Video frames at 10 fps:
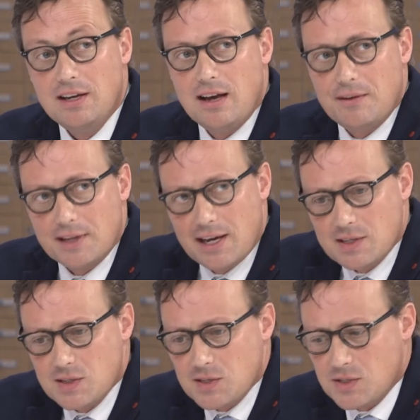having
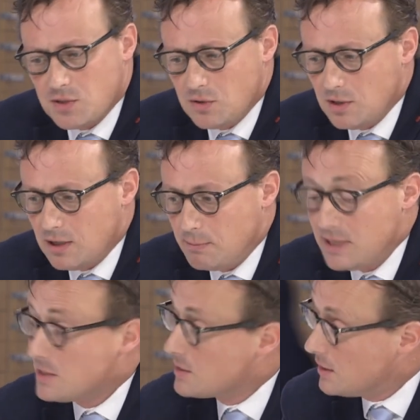access to uh,
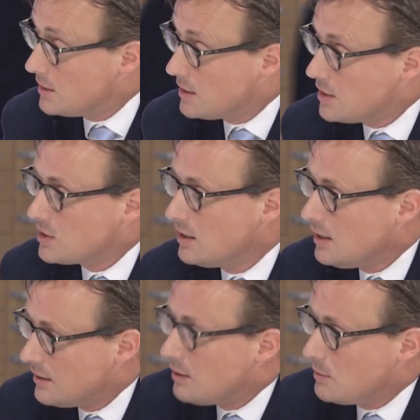basic sanitation,
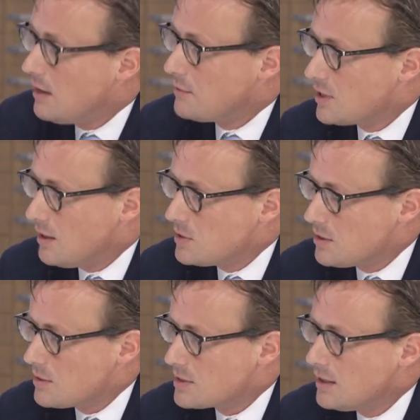there we have a time
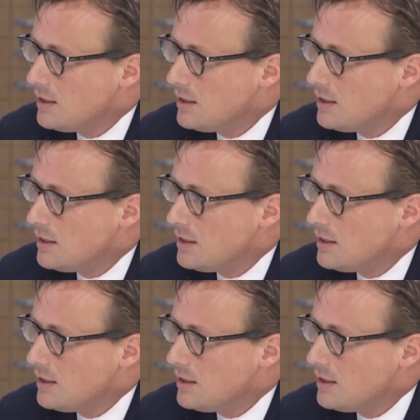series.